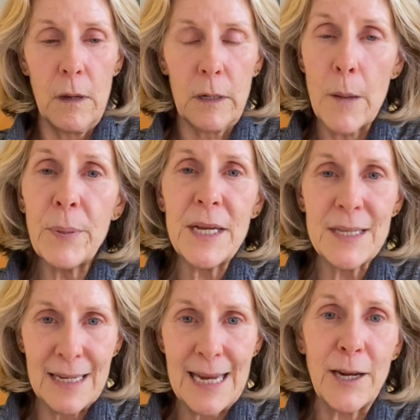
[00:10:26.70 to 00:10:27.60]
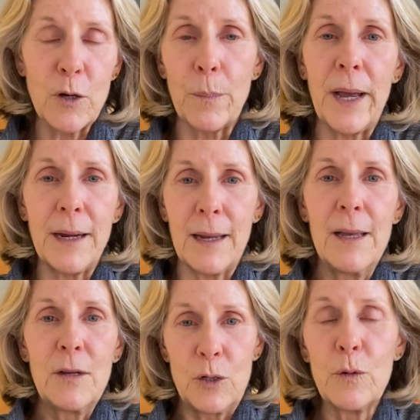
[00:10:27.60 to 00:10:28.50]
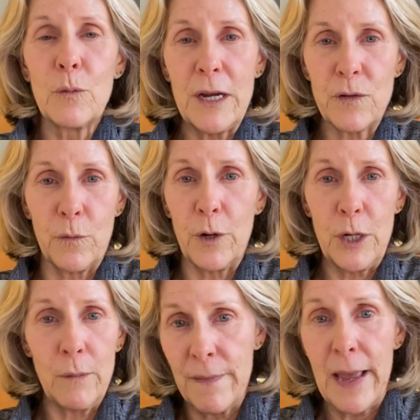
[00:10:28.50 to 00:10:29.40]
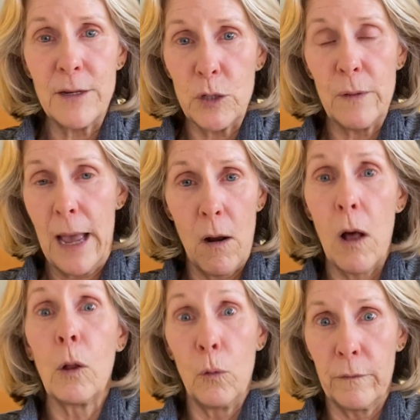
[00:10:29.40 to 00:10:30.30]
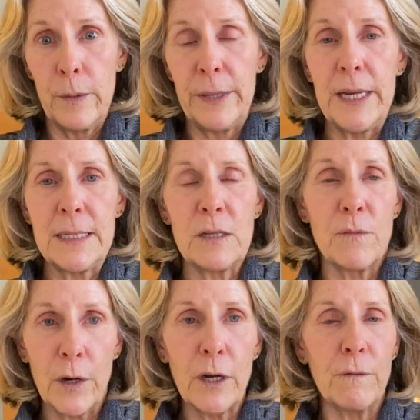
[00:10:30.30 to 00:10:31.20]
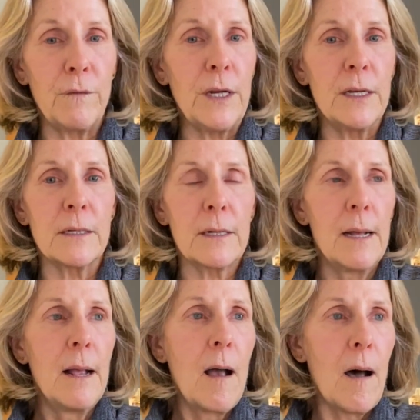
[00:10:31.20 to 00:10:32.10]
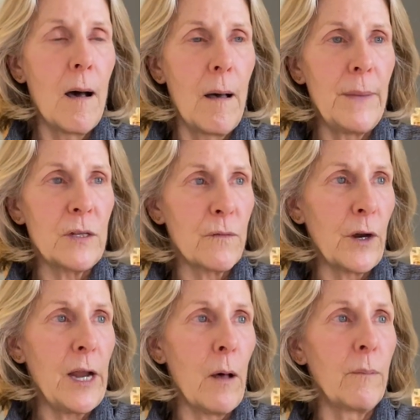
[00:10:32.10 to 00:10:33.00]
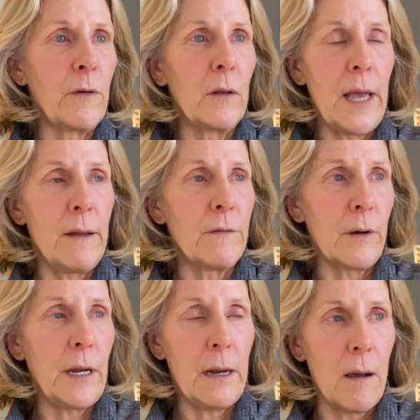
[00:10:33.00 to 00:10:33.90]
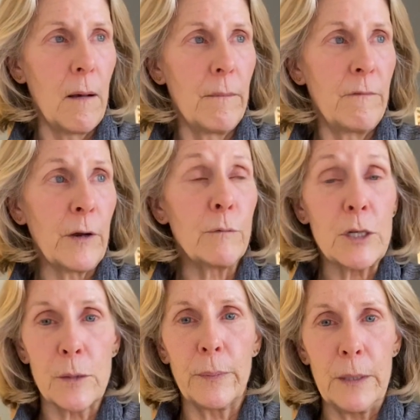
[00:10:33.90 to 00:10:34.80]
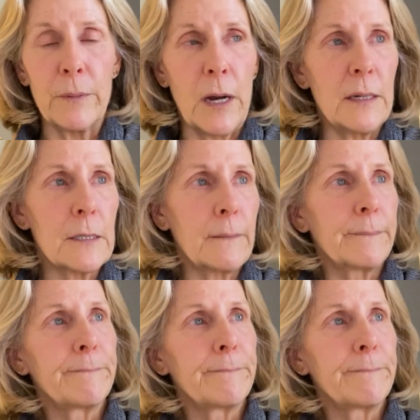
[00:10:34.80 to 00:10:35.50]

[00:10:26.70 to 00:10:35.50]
companies that take your bike to the race for you, and they do that all over the place. It's very convenient, it's very helpful, and very reasonably priced.